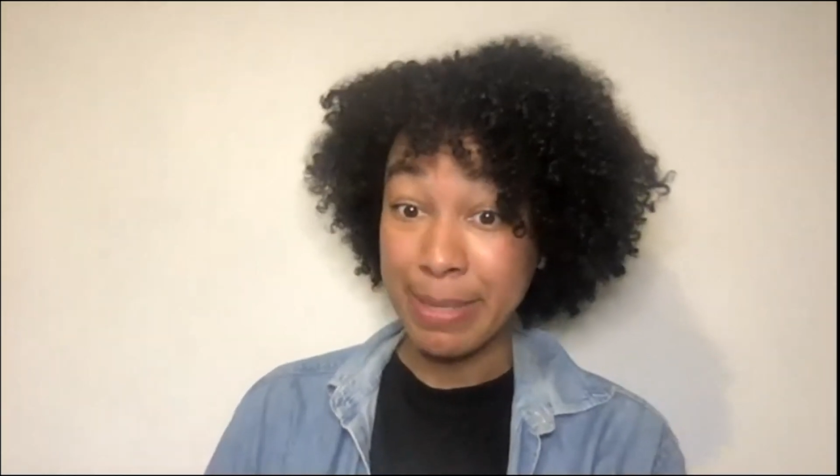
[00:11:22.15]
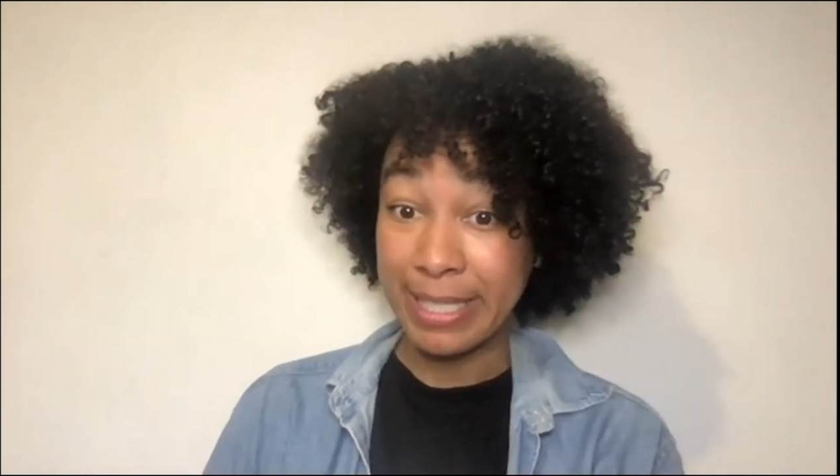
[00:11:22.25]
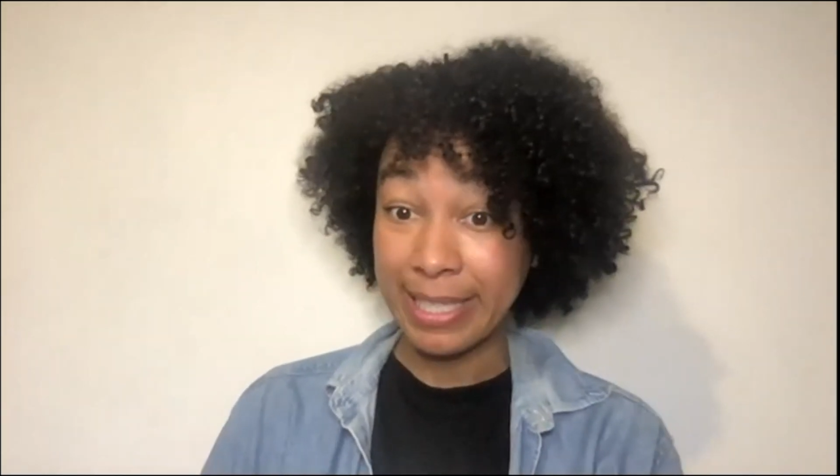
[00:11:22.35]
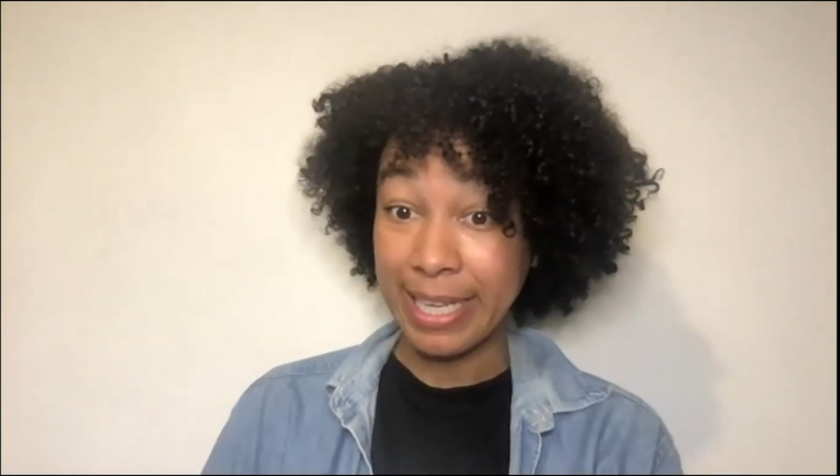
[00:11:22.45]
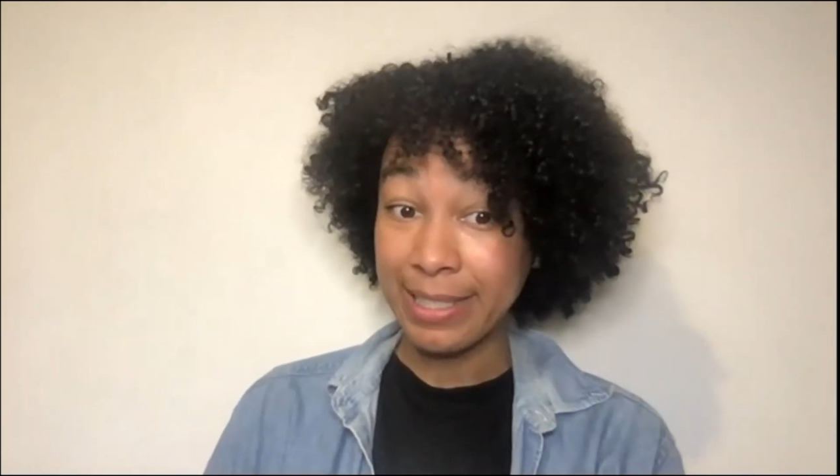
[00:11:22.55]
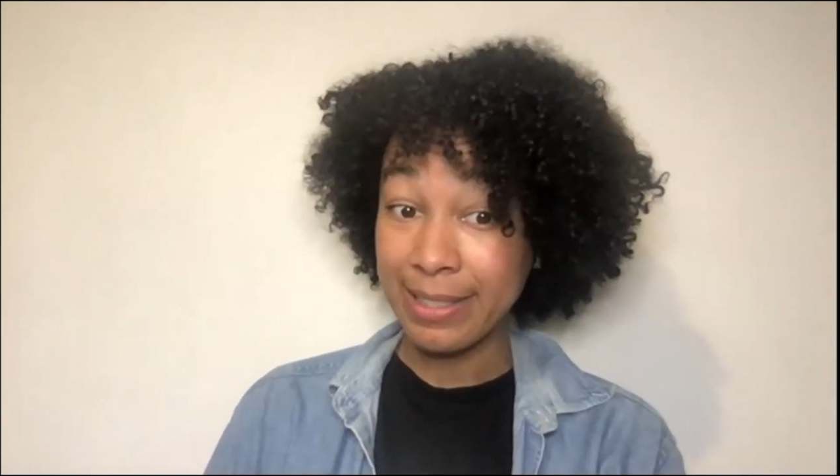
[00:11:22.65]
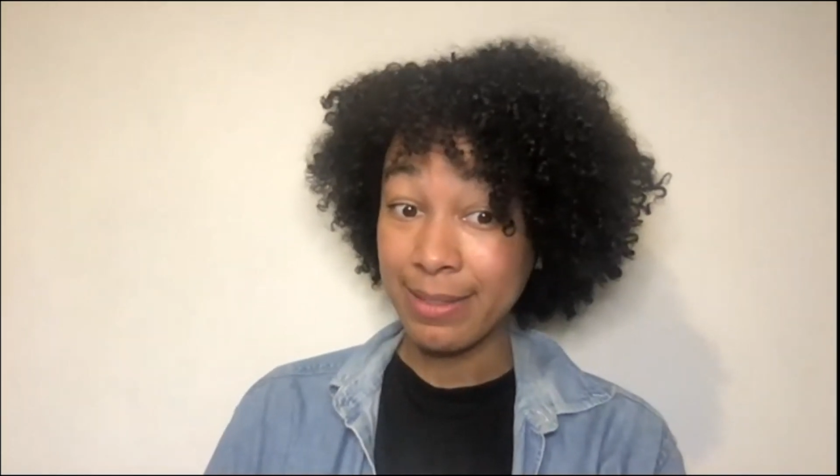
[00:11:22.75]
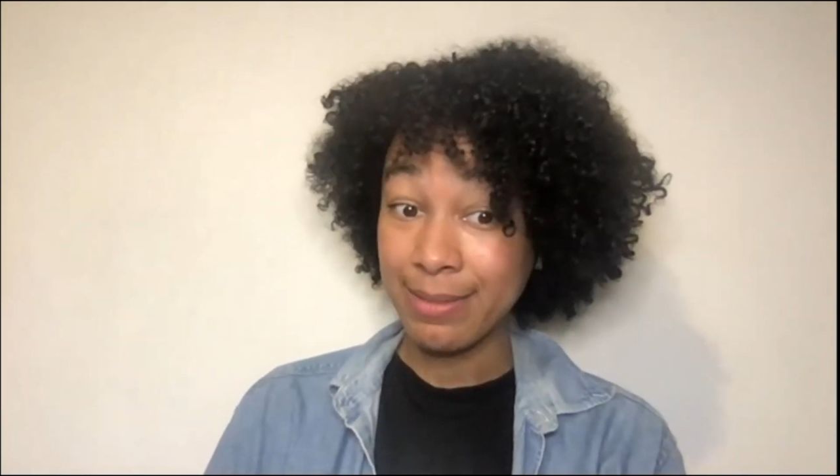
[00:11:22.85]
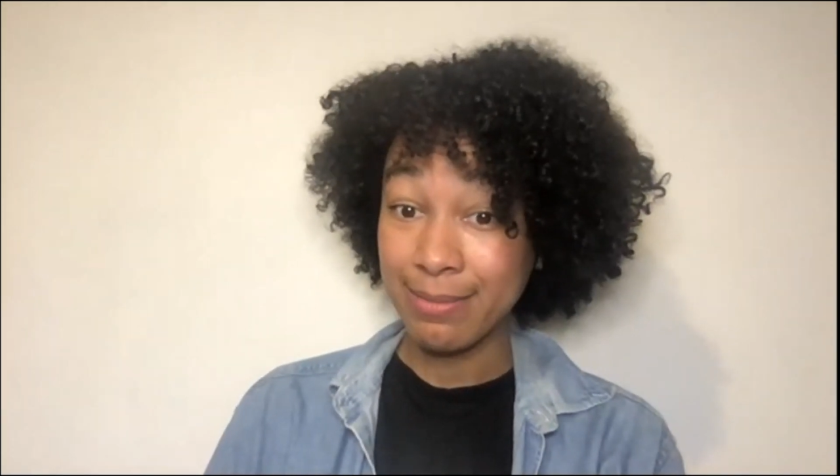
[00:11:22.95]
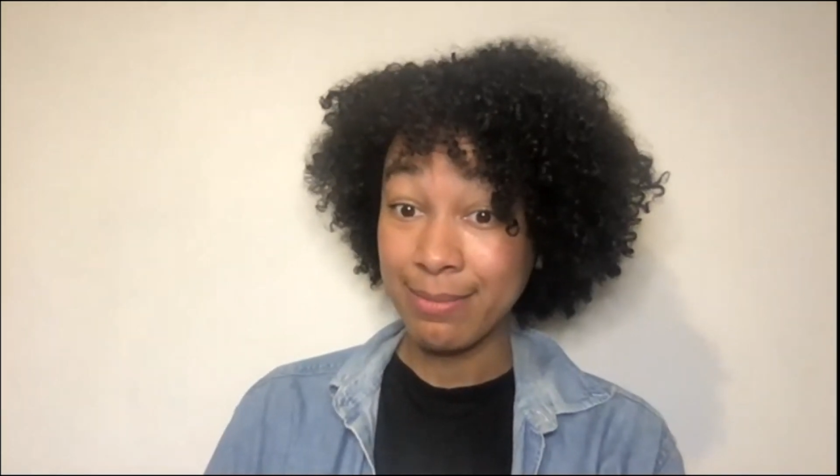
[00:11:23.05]
biscuits,
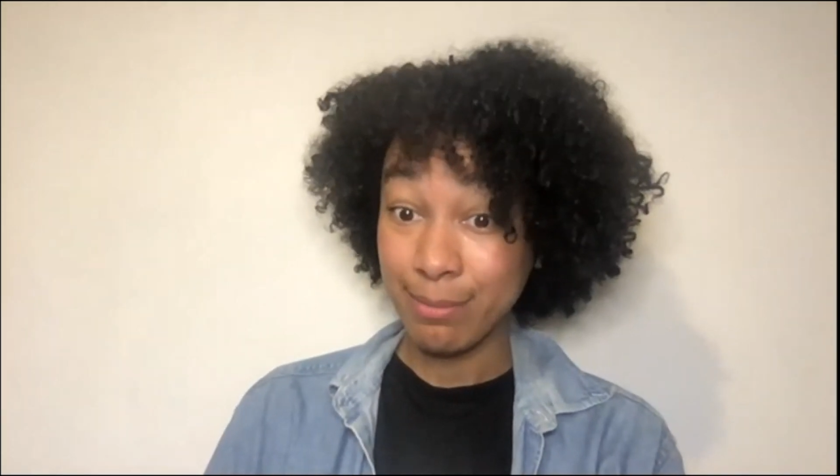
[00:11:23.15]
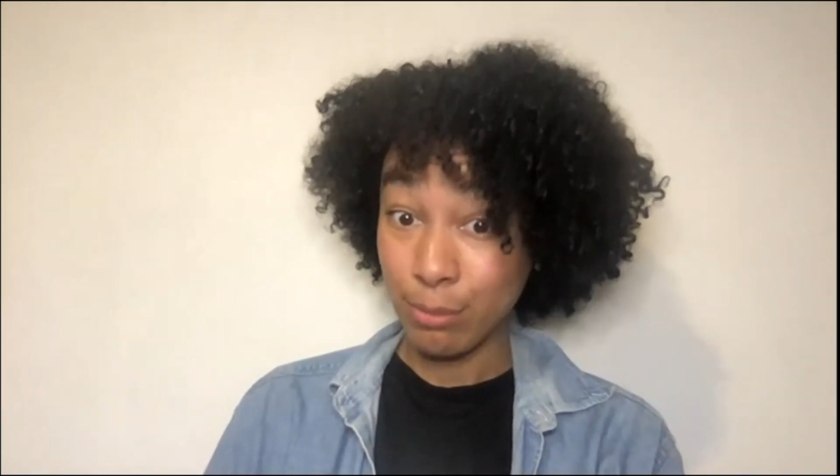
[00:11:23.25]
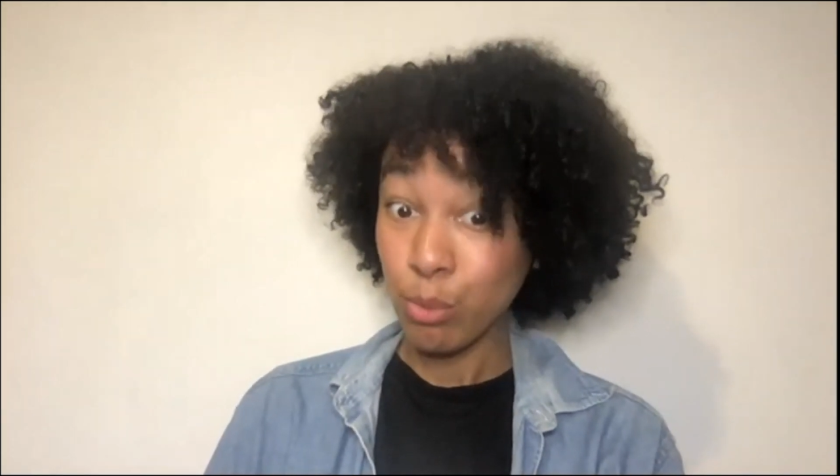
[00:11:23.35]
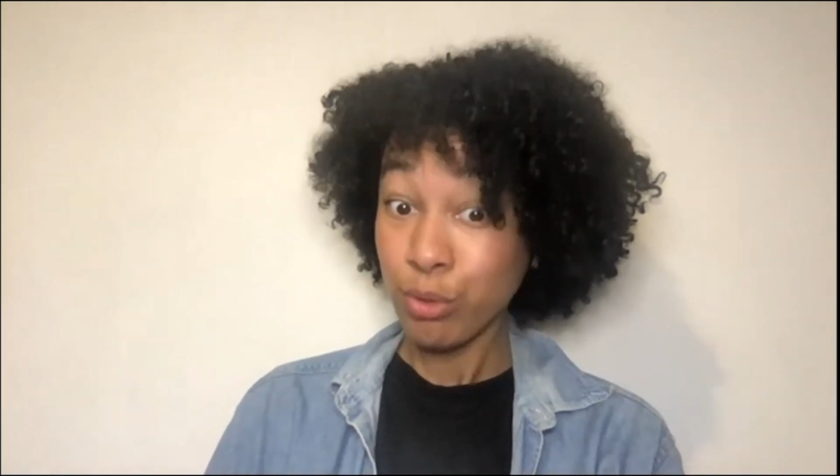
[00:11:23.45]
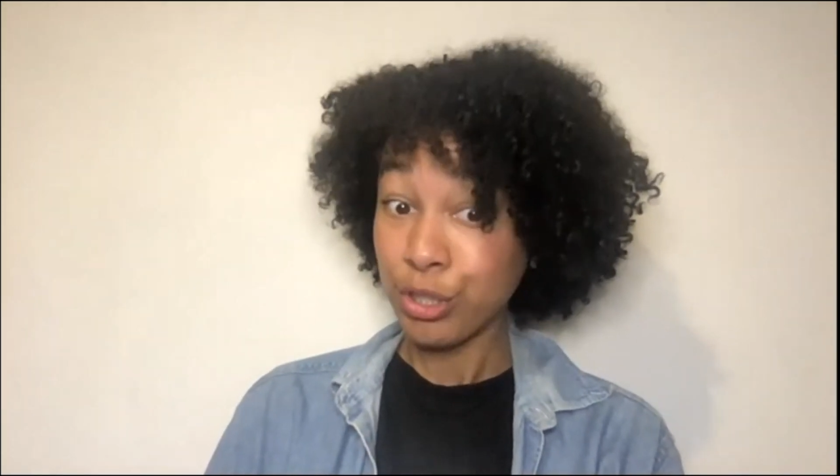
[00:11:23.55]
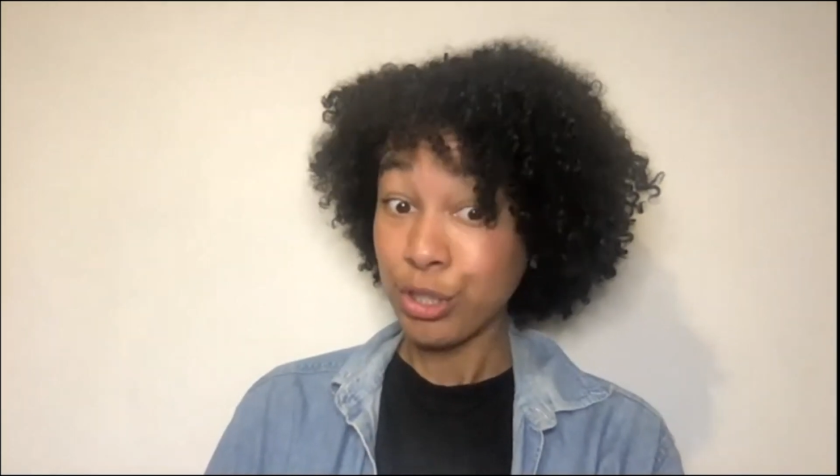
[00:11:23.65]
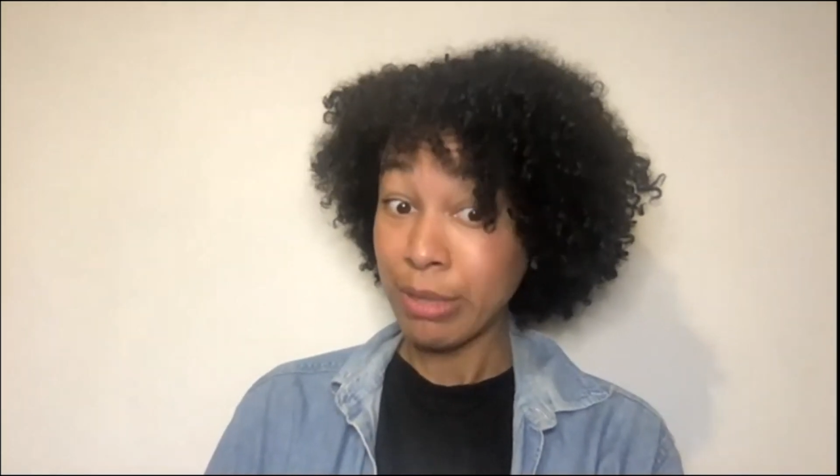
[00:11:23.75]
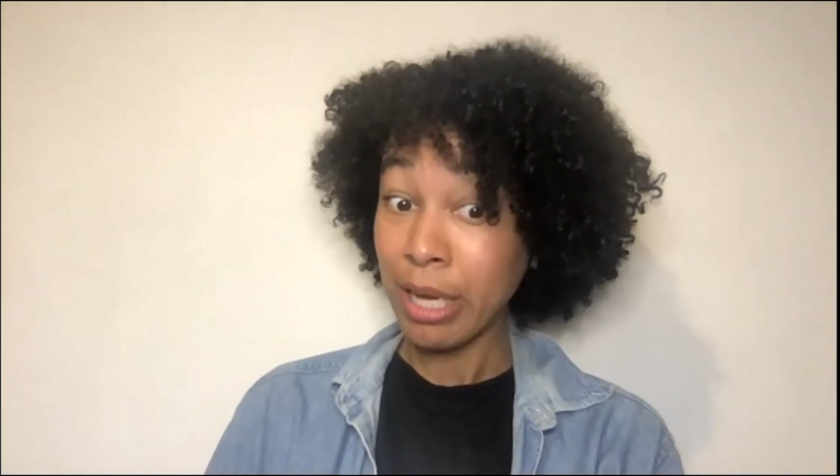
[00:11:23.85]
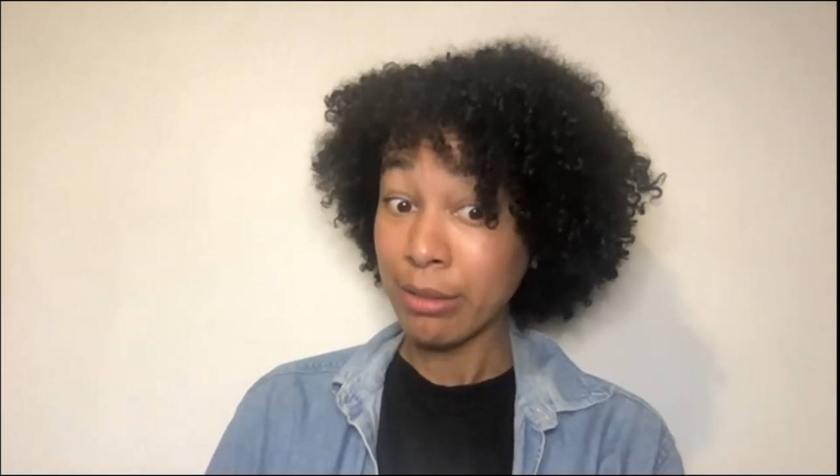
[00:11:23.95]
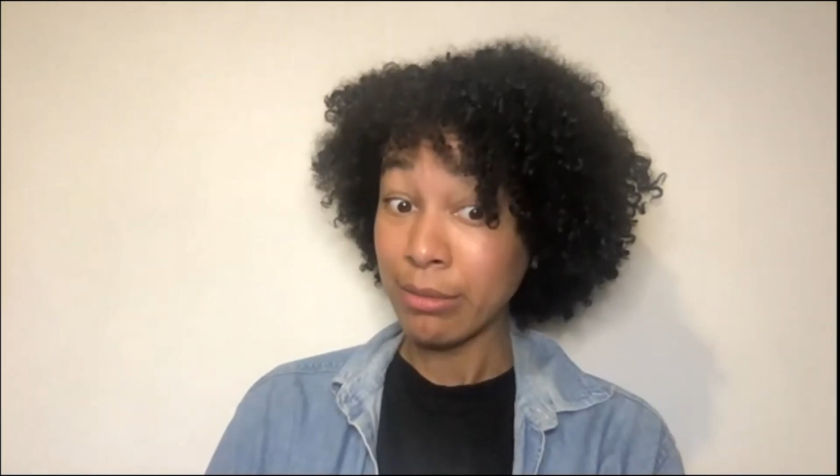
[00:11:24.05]
more than you
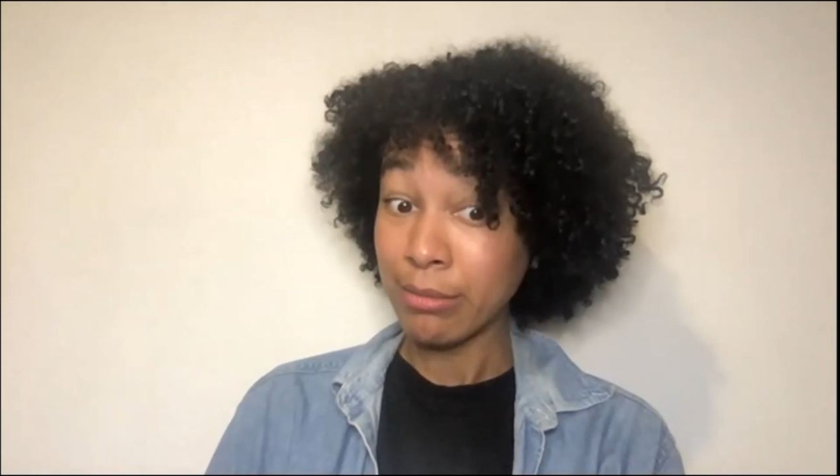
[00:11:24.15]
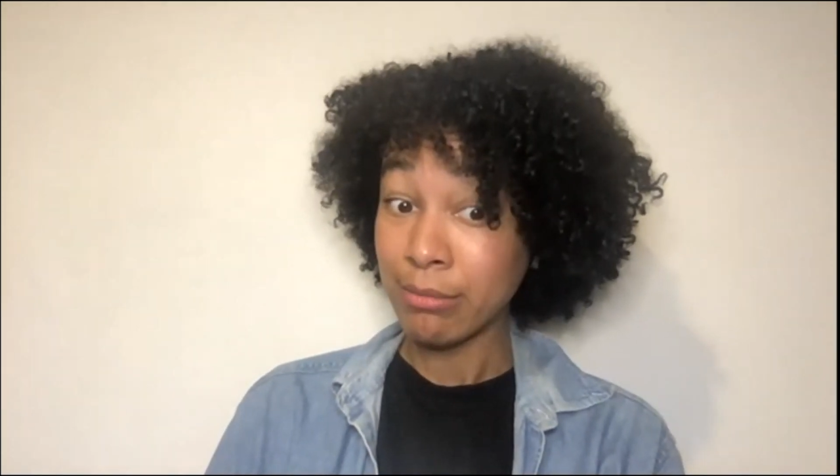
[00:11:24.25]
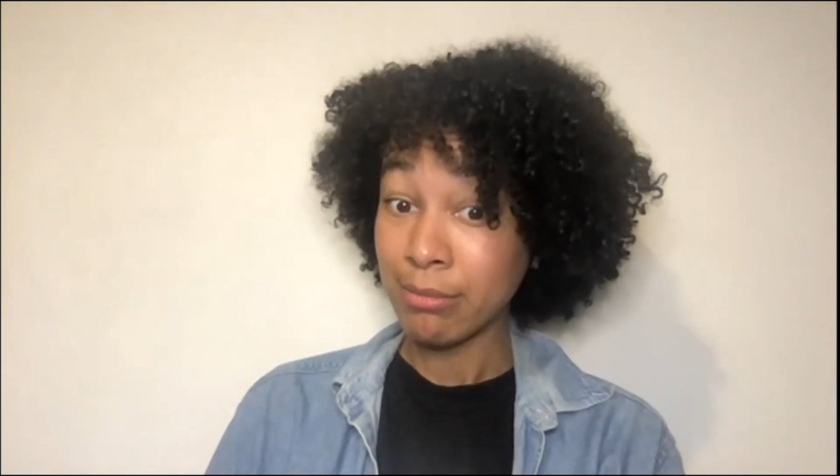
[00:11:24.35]
know.